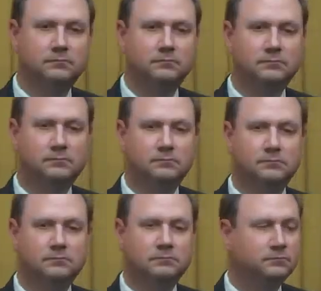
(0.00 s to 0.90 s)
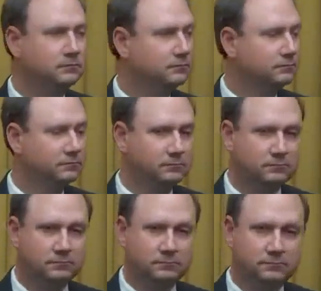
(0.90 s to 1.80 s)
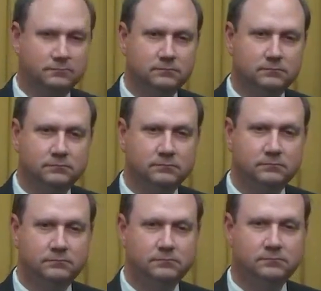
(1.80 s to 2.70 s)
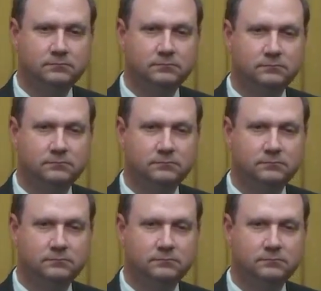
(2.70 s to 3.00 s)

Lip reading: The person shown says nothing.